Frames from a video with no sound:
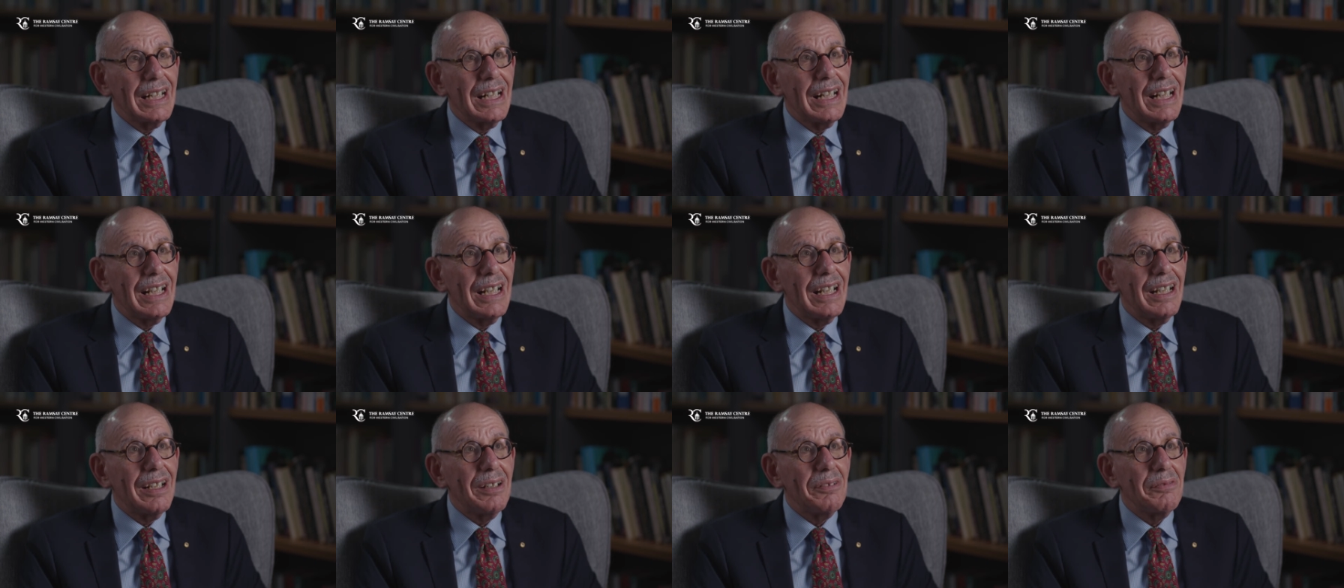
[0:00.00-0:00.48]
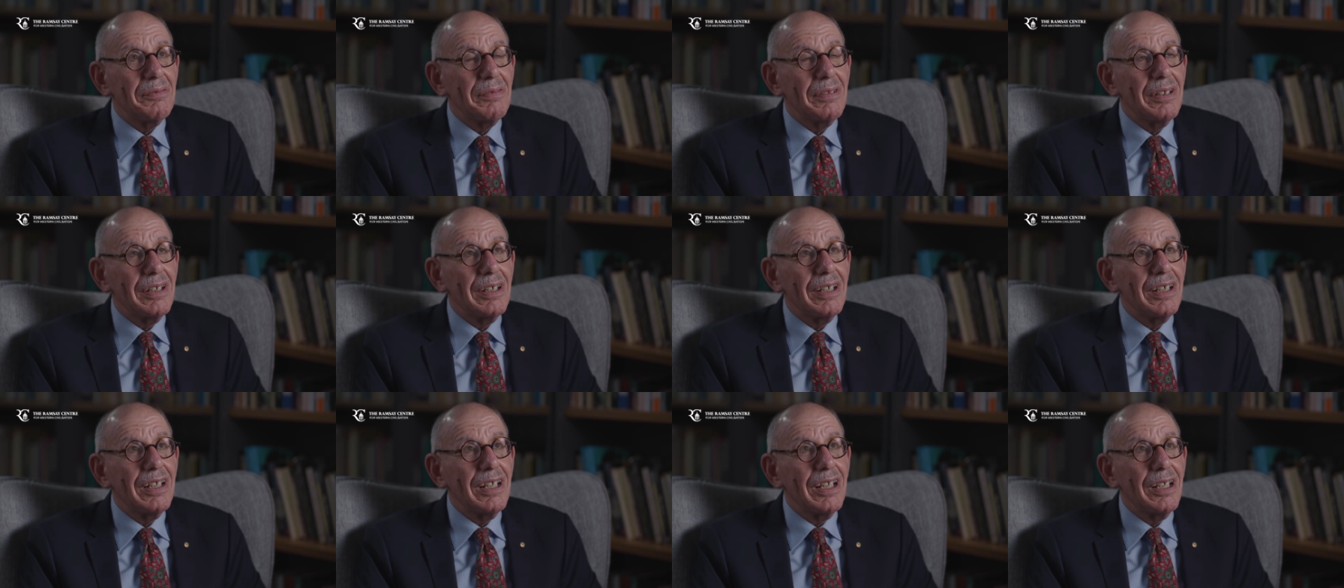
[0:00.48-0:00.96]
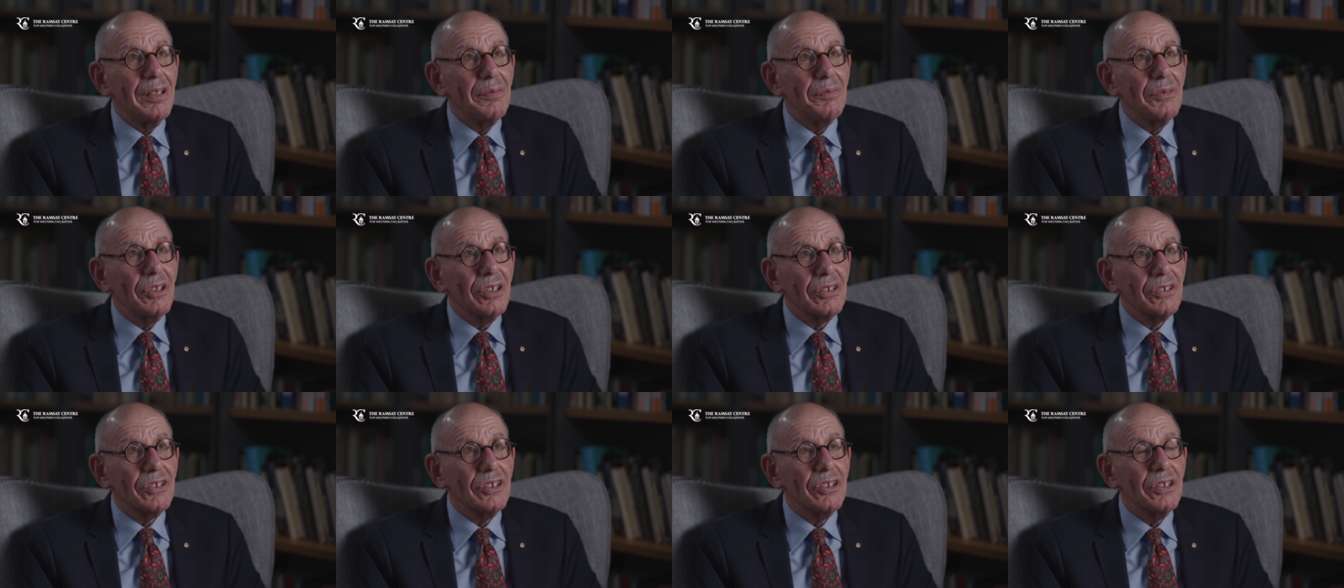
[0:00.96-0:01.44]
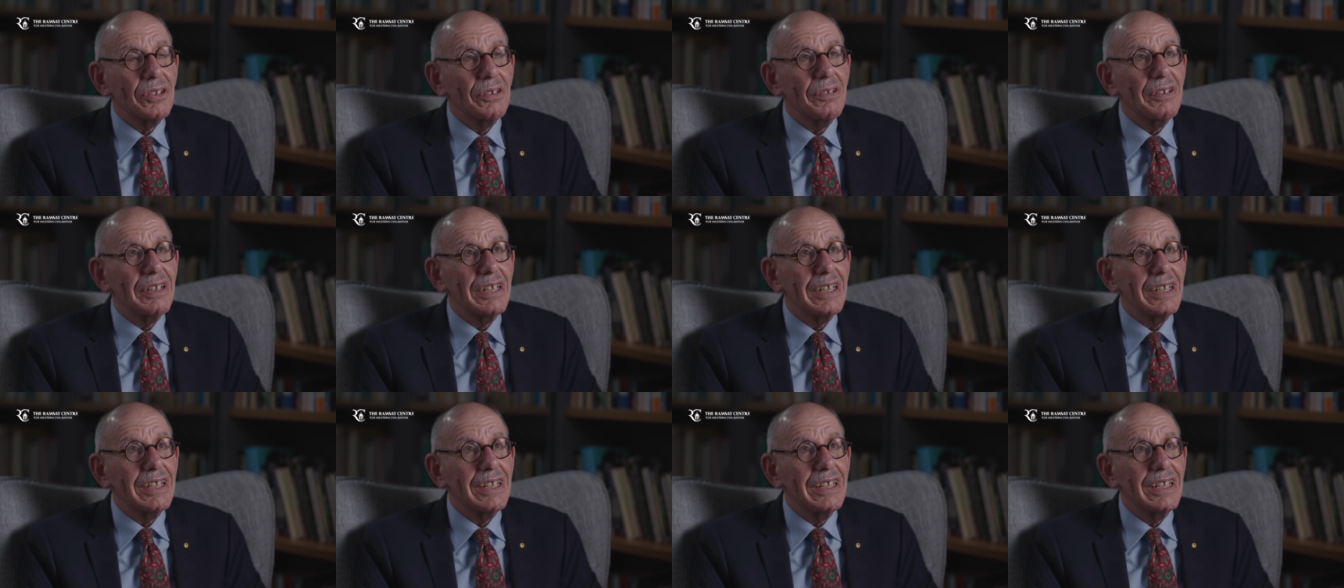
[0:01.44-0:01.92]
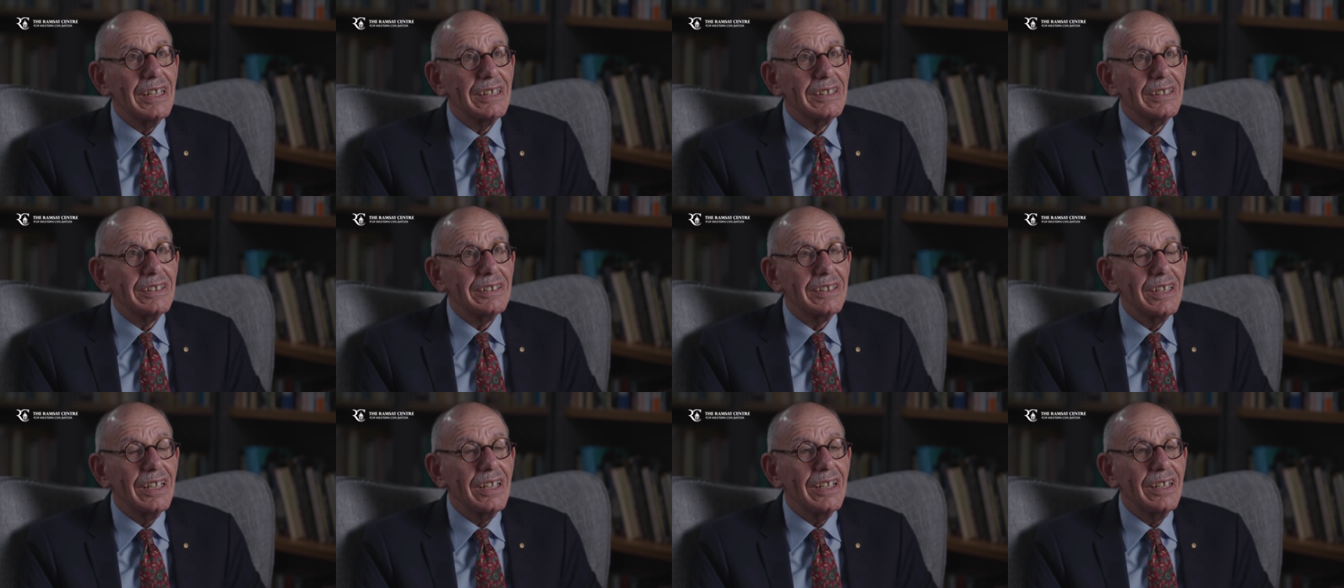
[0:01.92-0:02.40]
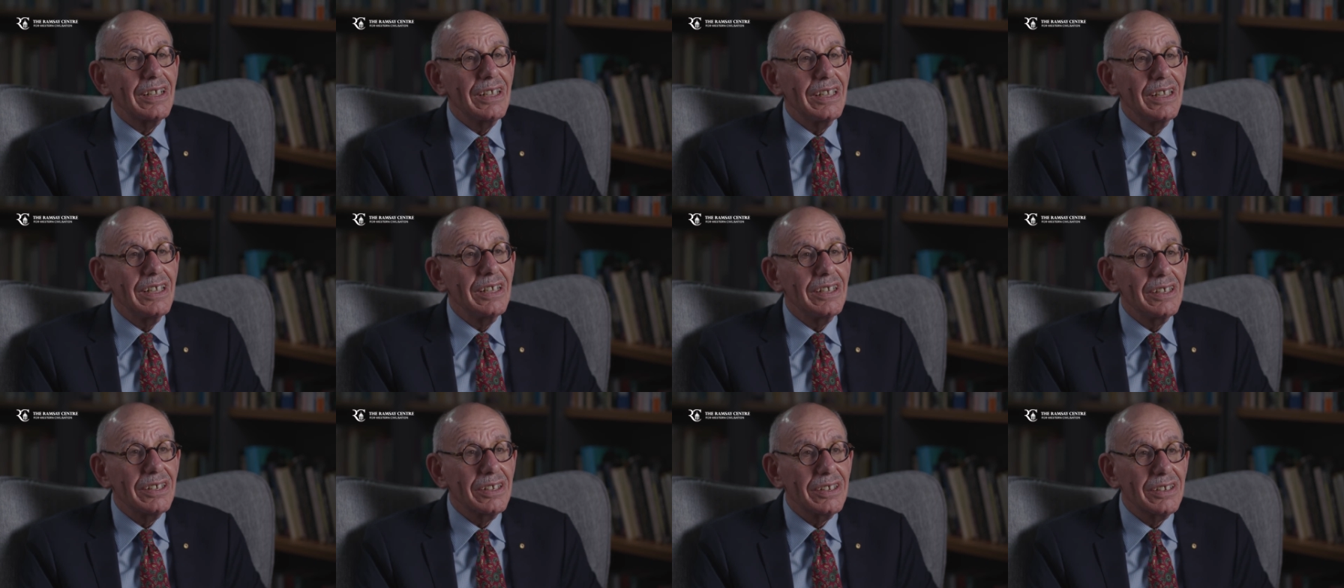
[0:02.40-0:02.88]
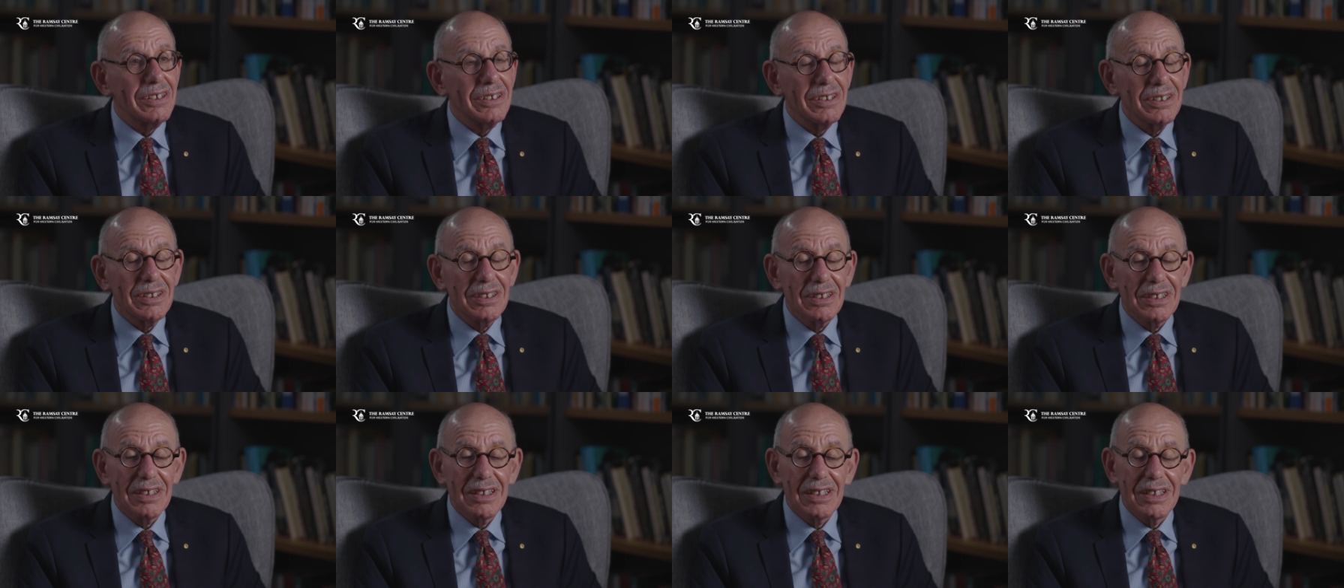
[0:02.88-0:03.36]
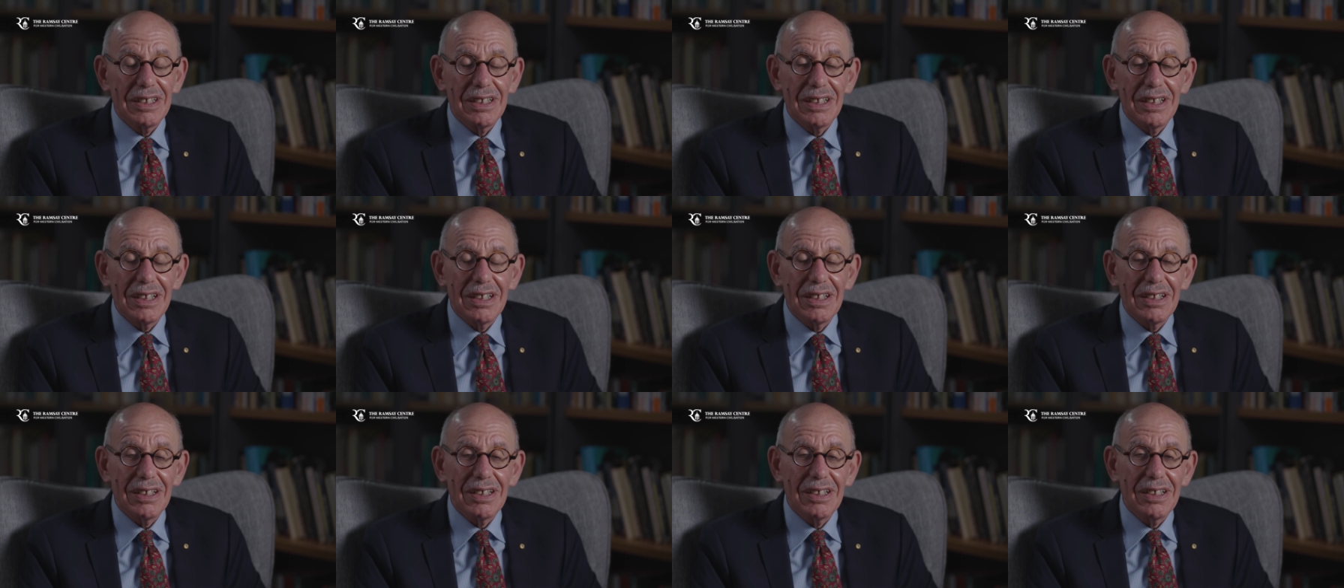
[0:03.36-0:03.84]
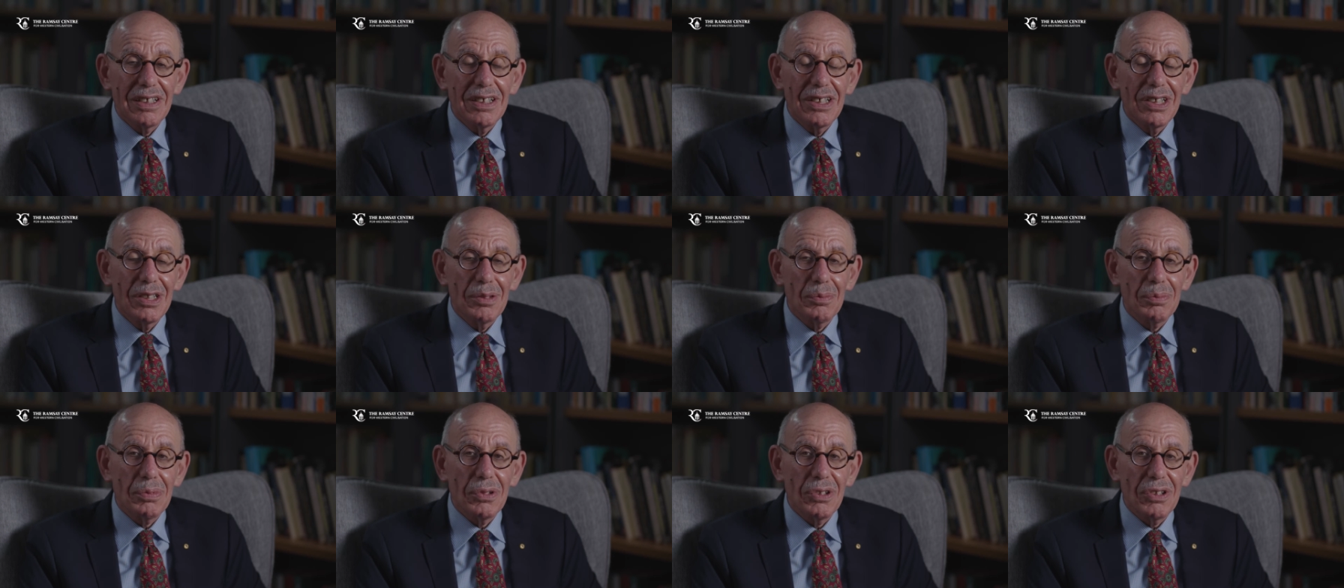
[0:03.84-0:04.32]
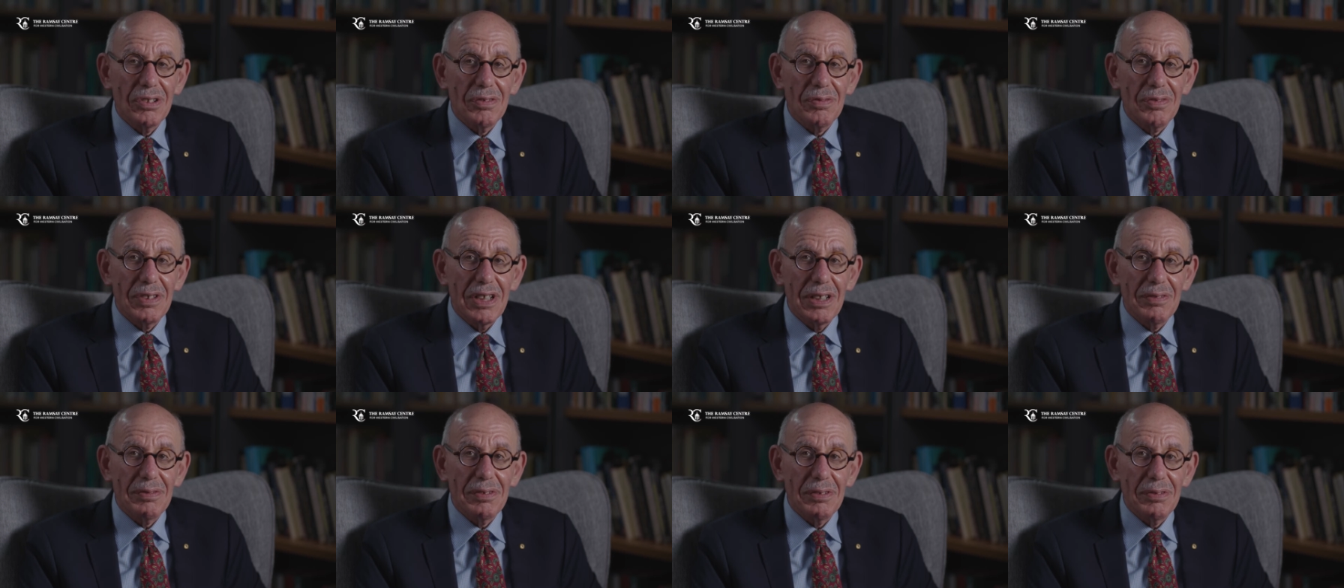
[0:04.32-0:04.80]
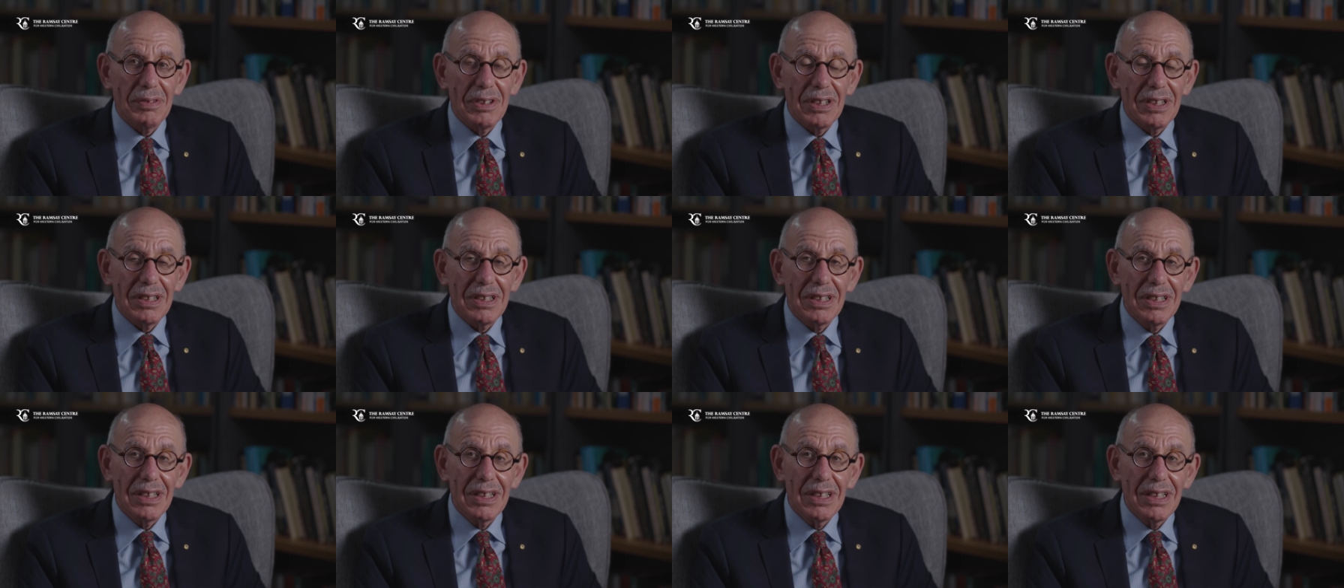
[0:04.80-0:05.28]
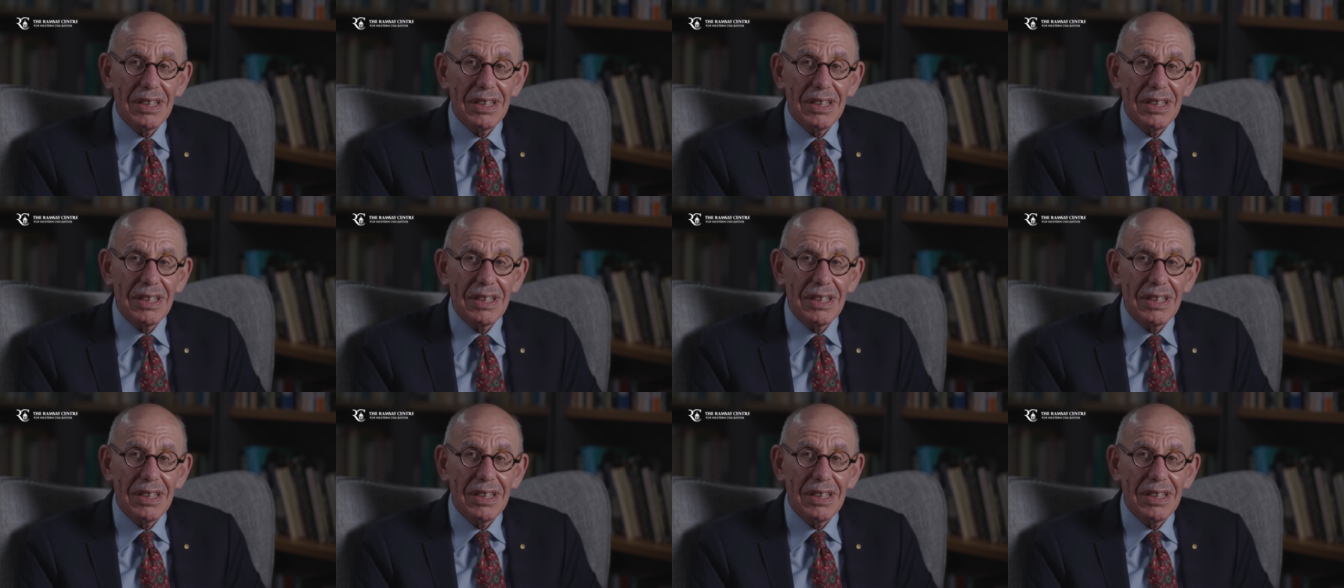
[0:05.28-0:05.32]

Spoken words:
I'm not sure it necessarily is important for everyone.